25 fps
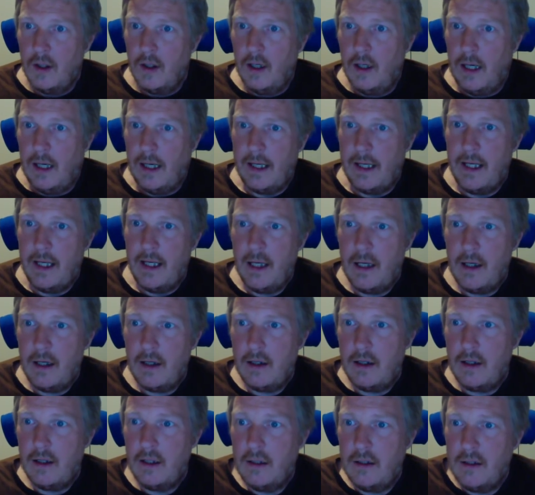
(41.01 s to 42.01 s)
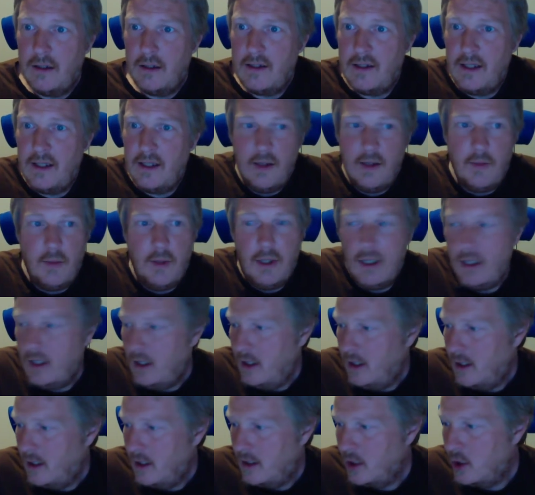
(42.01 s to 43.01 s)
I hear and see
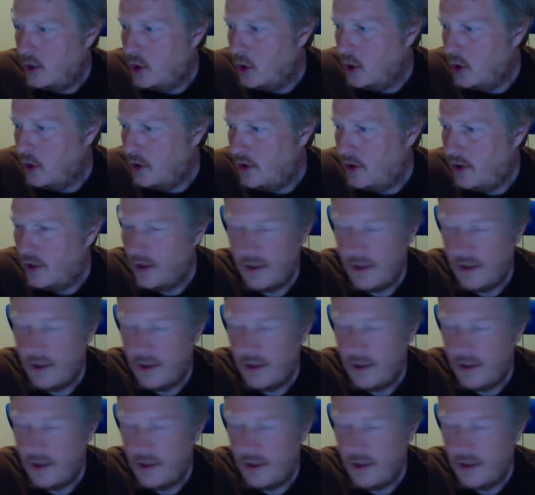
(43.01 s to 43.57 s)
me. Good.